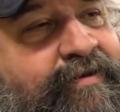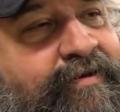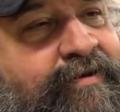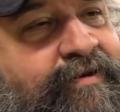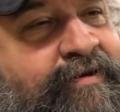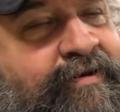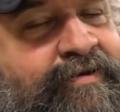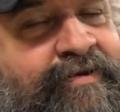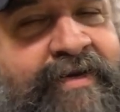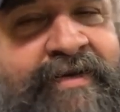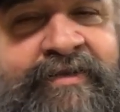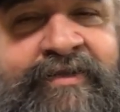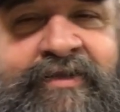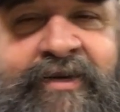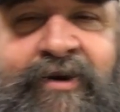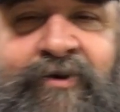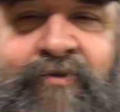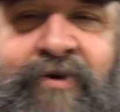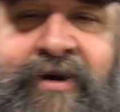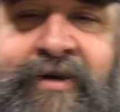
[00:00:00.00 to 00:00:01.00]
uh,
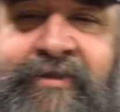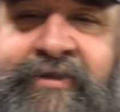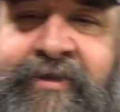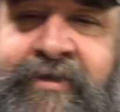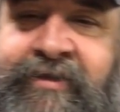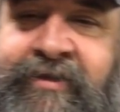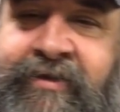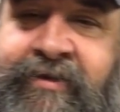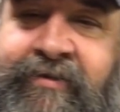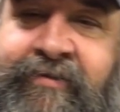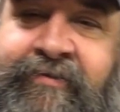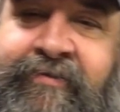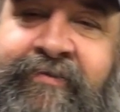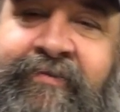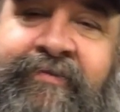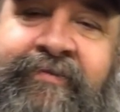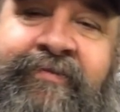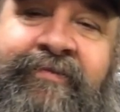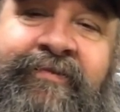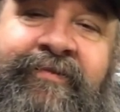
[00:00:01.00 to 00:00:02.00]
Denzel Washington.
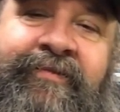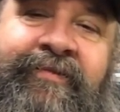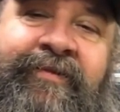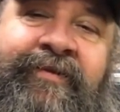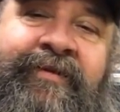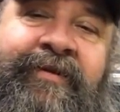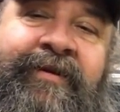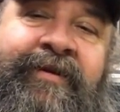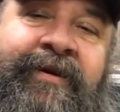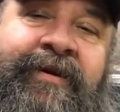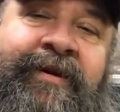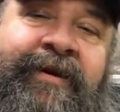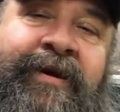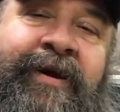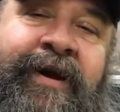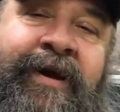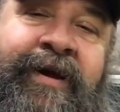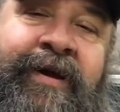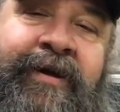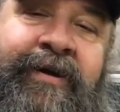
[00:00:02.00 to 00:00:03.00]
He
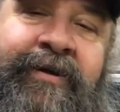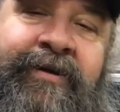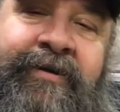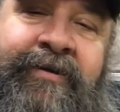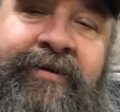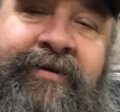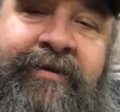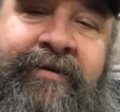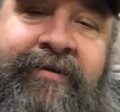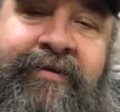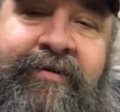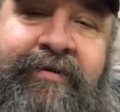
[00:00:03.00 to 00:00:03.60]
had a good.